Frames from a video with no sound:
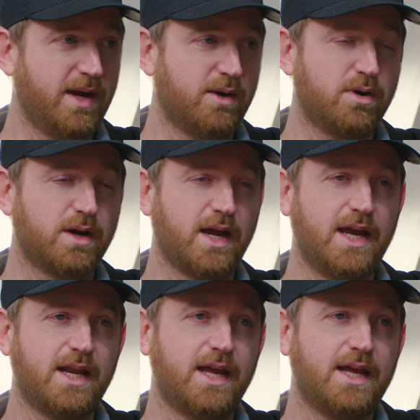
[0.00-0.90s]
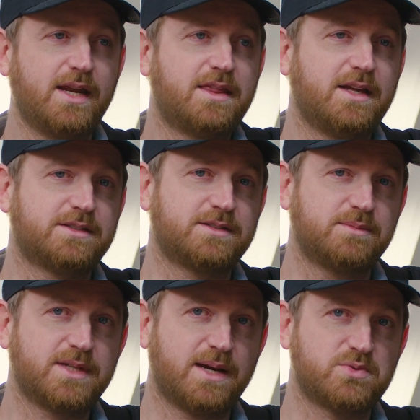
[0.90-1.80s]
Make it work. And I think
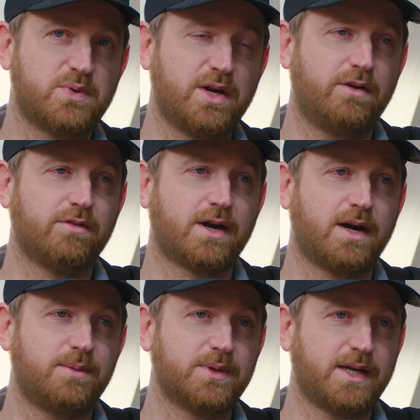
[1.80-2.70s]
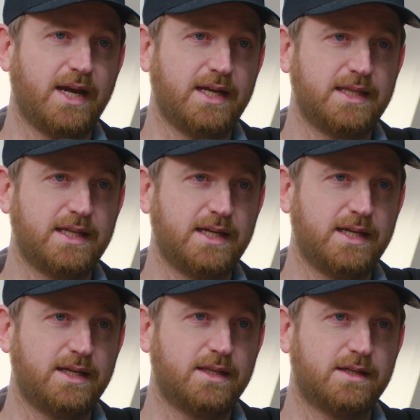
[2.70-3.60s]
sometimes we
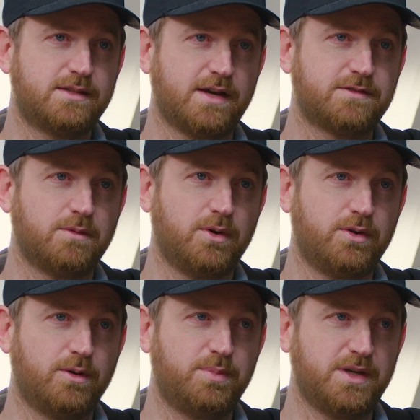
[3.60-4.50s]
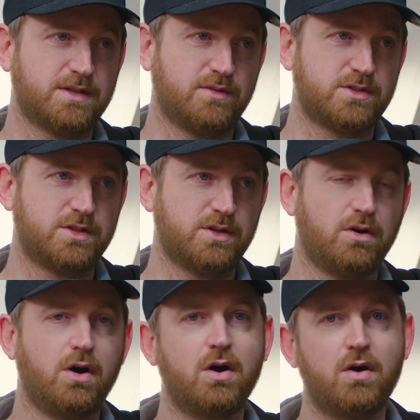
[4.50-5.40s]
overcomplicate the testimonial piece of it
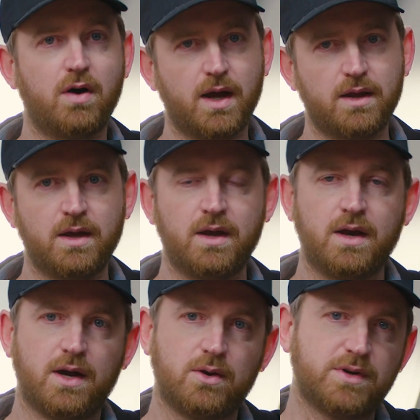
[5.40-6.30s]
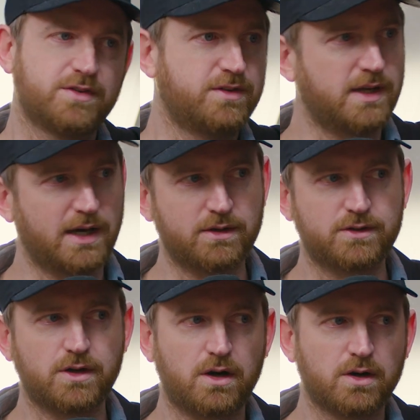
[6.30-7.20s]
too. Oh, I don't want to sit down
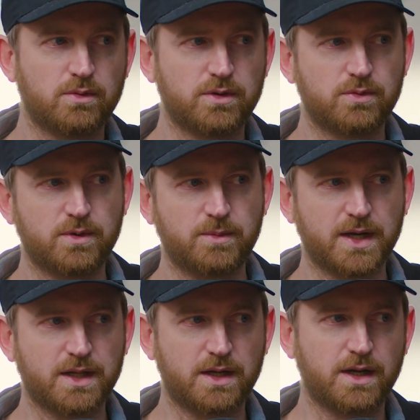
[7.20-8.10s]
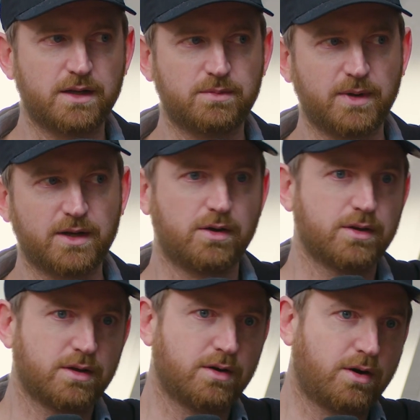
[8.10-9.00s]
and talk with one of my clients about
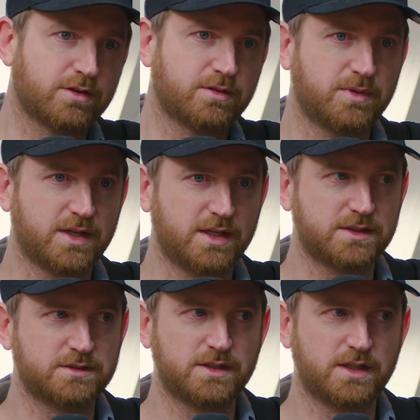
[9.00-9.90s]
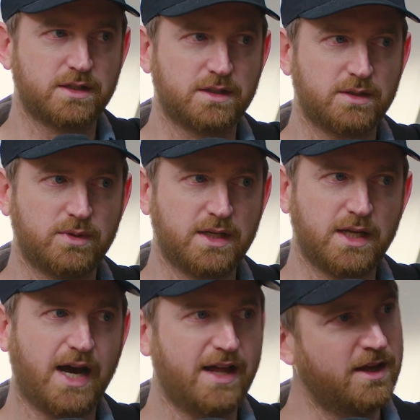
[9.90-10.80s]
all the awesome things that we did.